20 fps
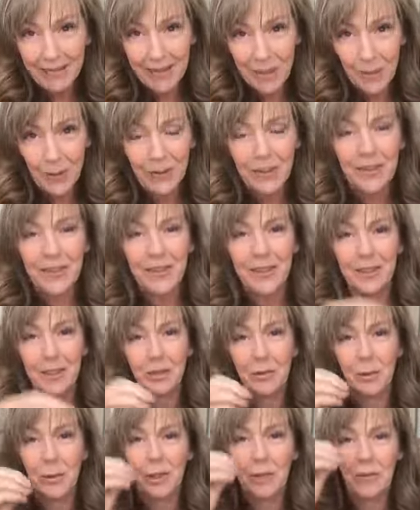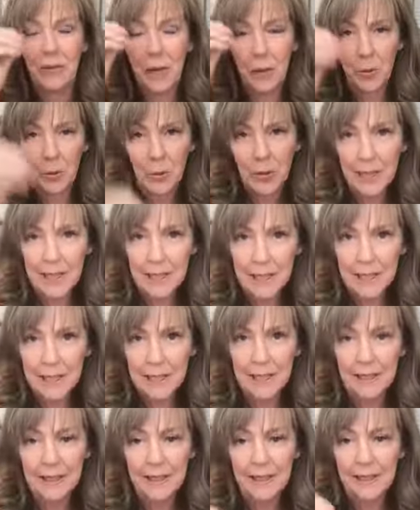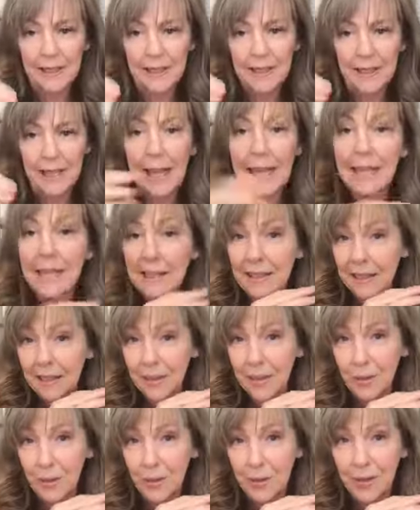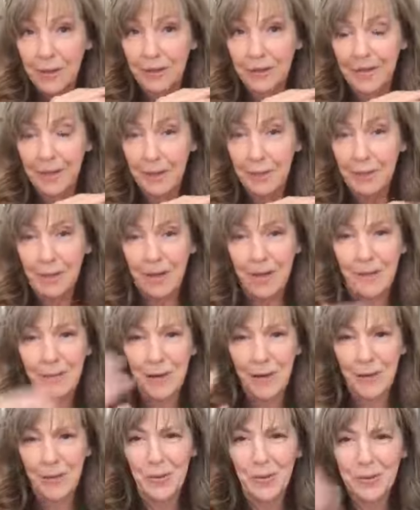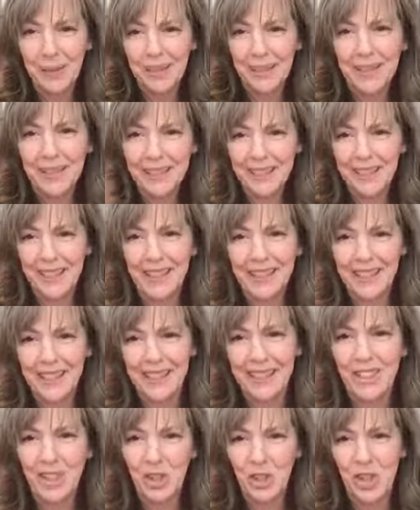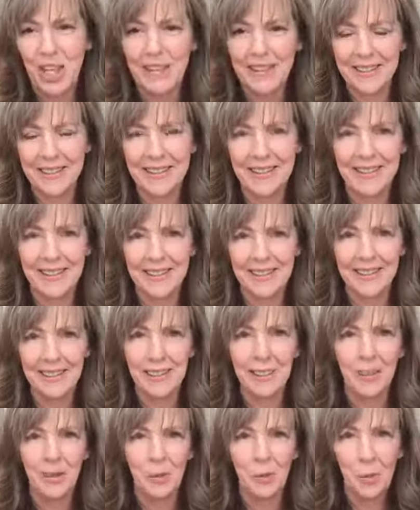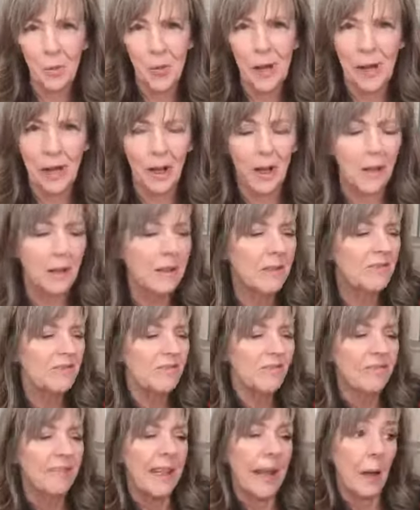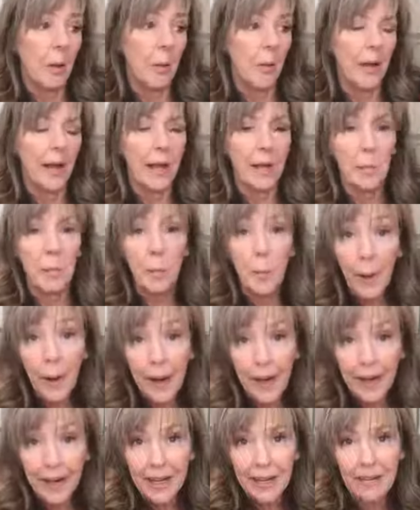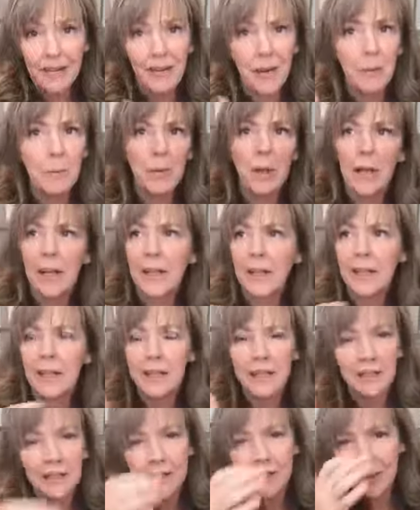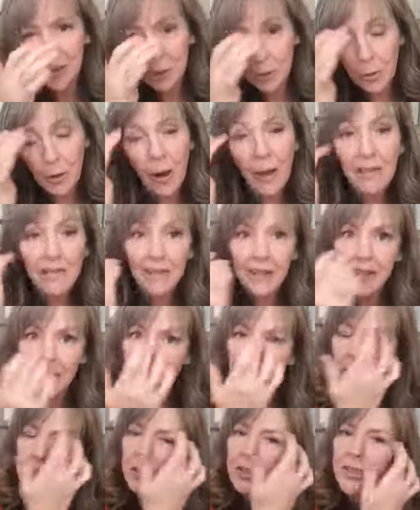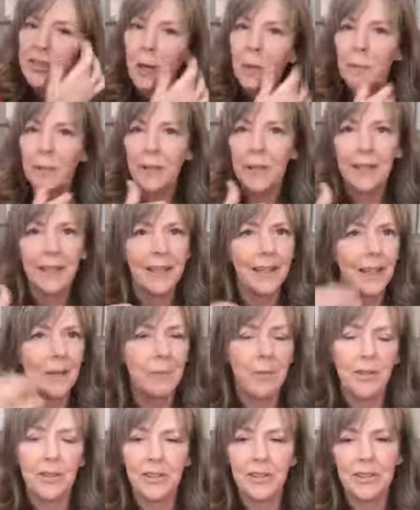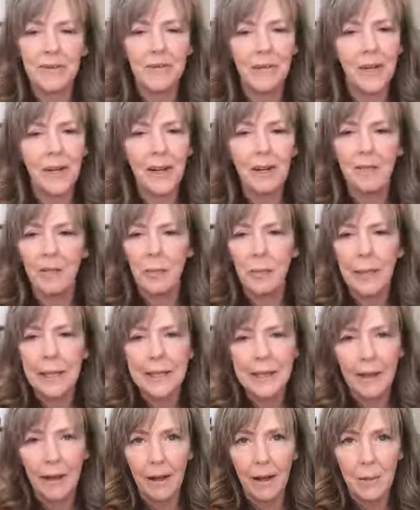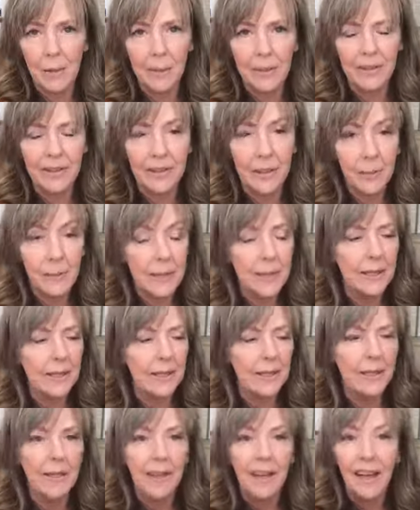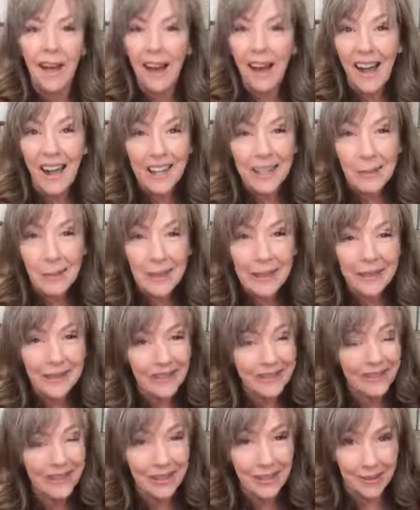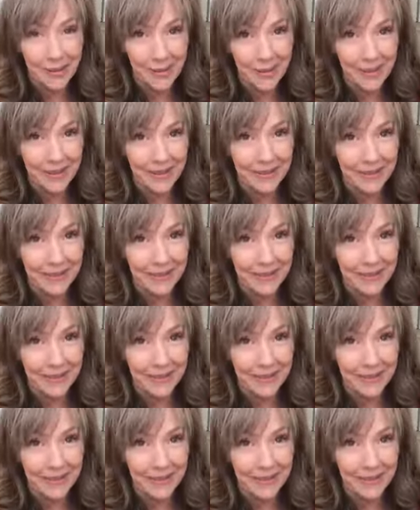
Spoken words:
noticed, is if I read it and listen to it at the same time. I really can ingest it well that way. But if I'm like driving or something and I'm just, whatever, my time is limited, I can be listening to it.